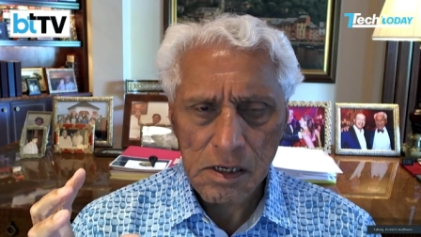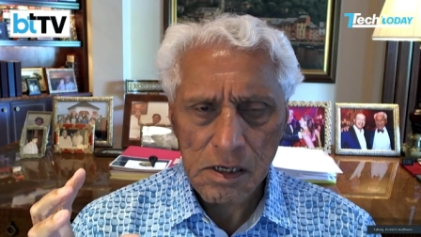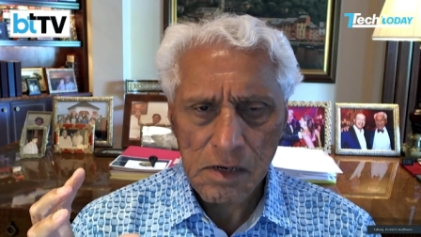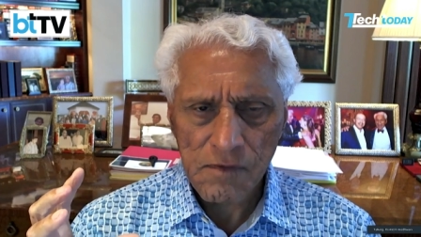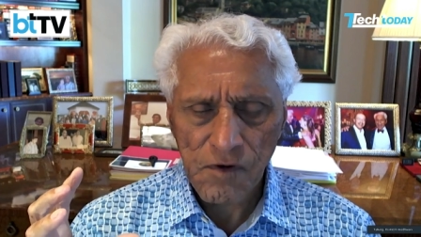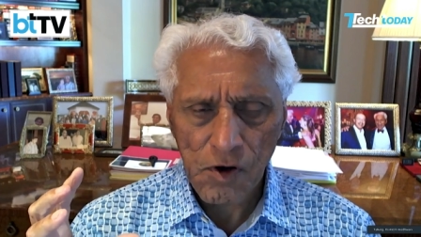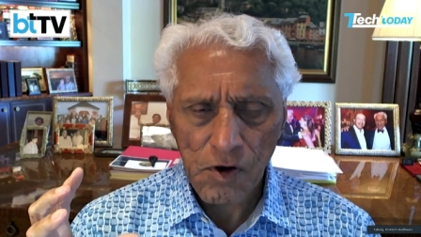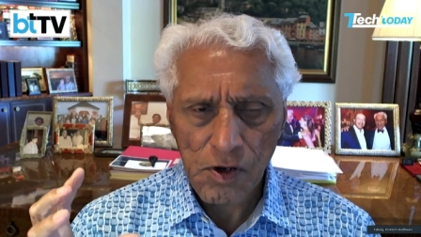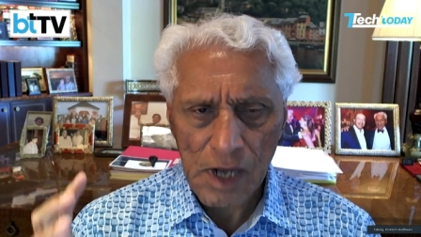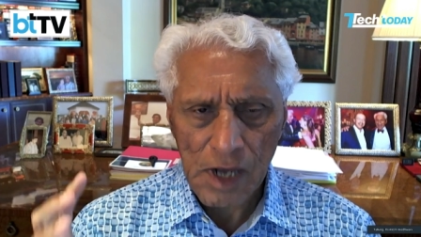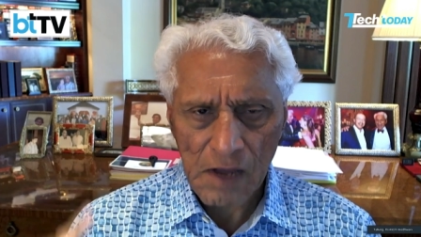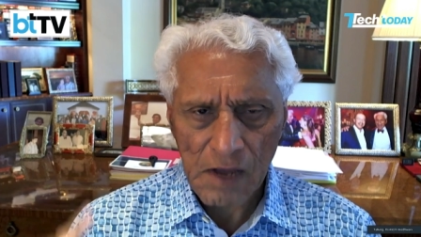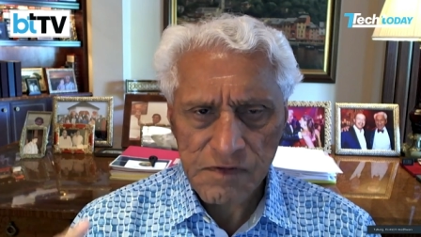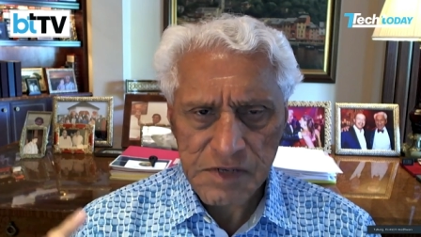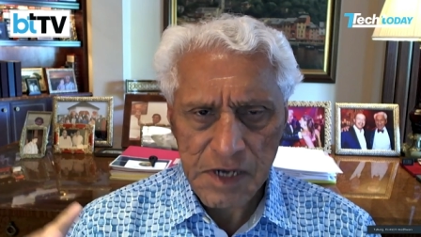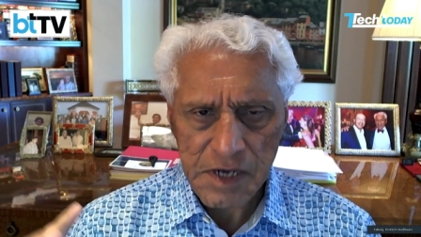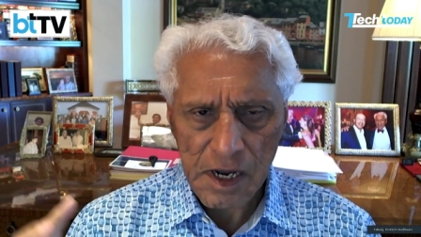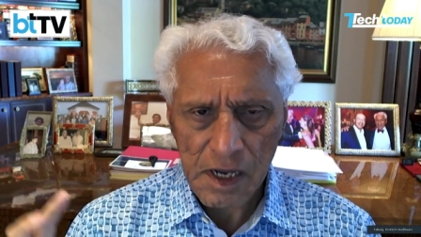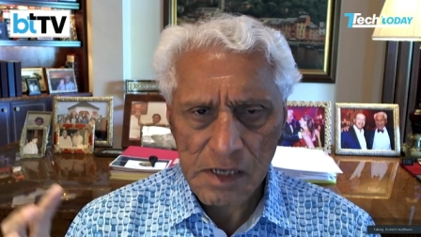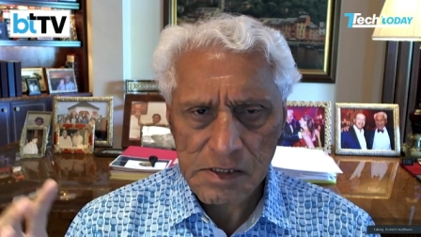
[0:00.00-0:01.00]
for life
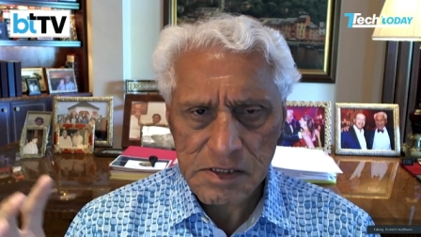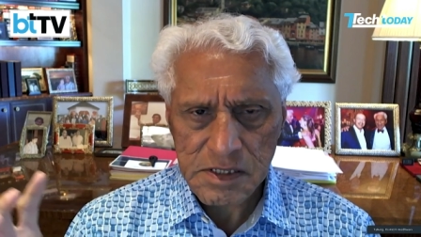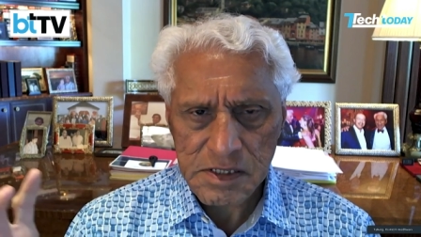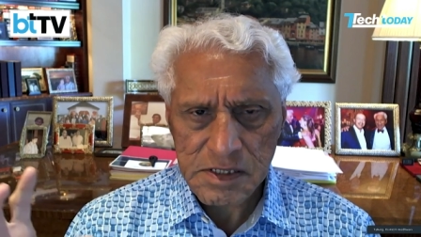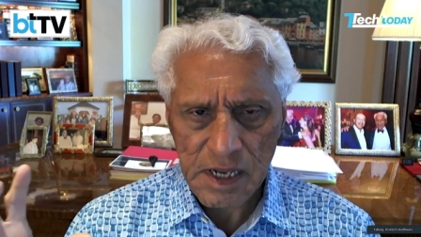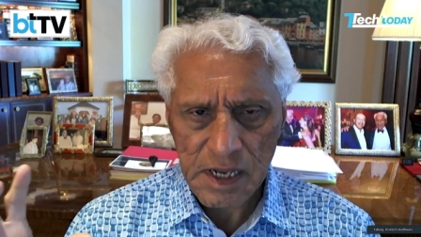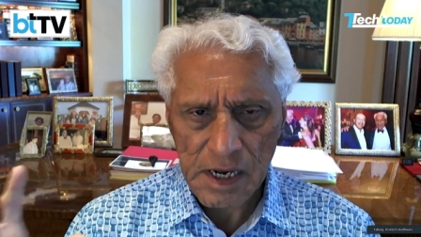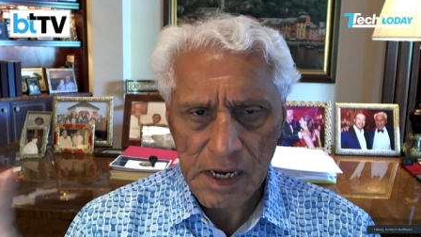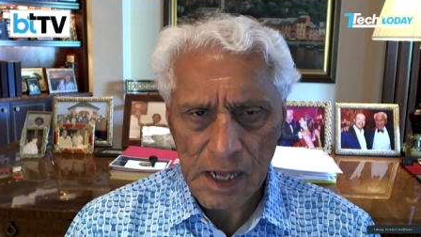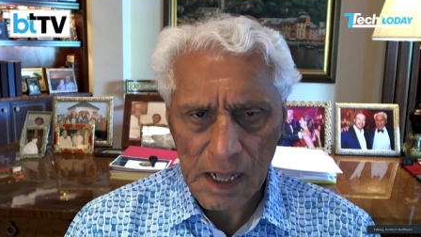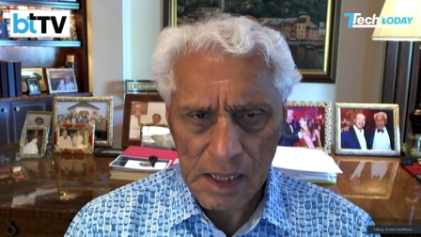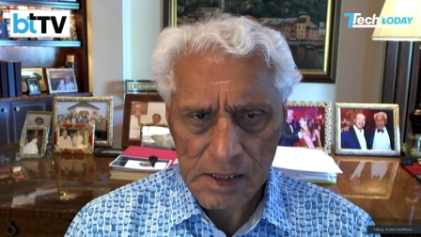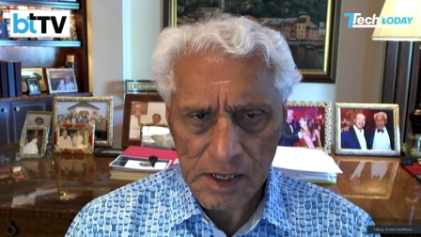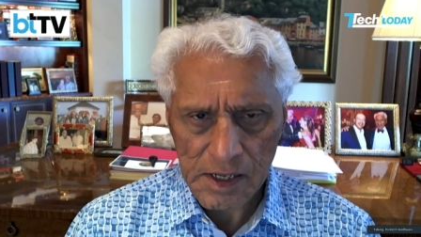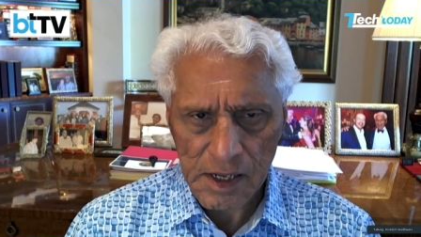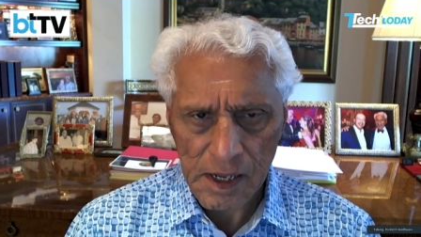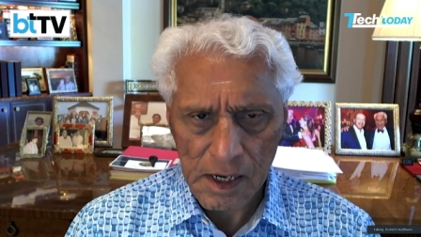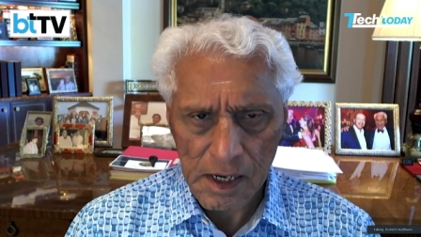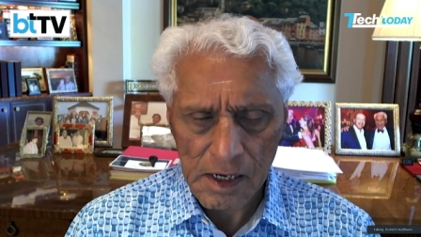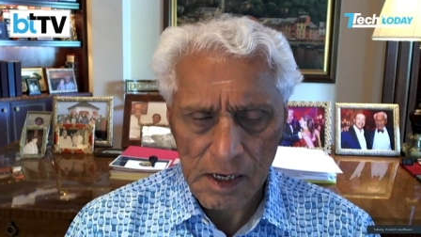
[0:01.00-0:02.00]
sciences and
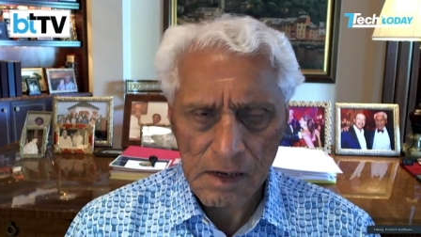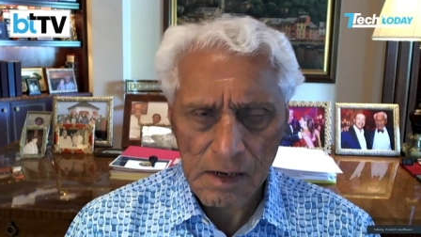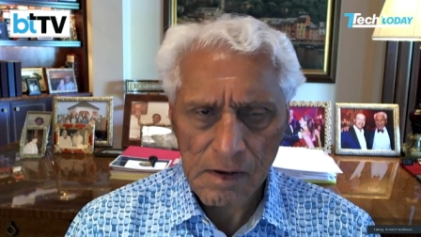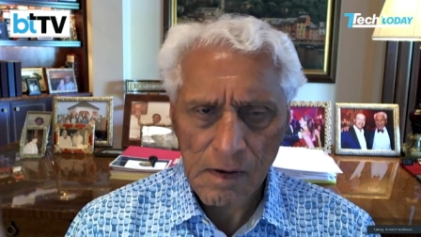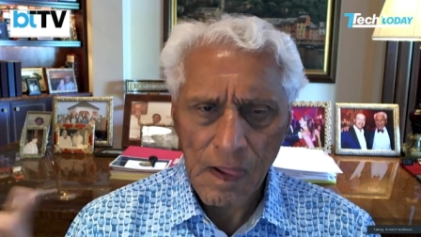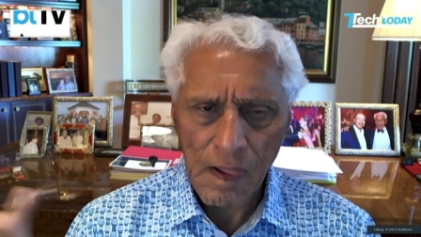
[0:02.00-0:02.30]
healthcare.